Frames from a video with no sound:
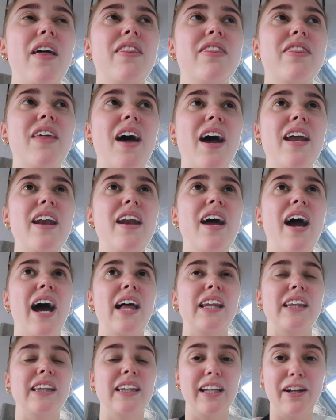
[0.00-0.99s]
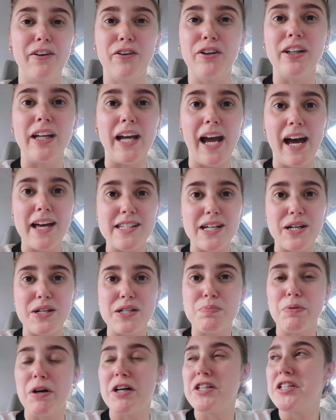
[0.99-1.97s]
Then literally as I
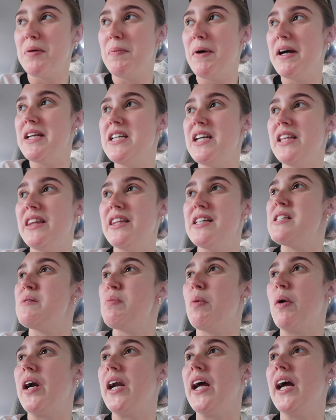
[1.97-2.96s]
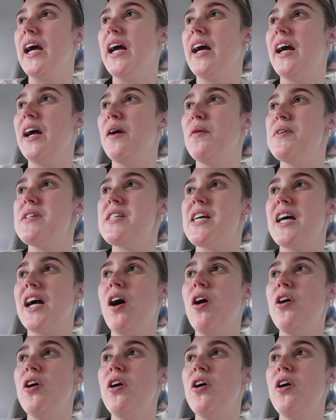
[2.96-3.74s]
was brushing my teeth this morning, it was like,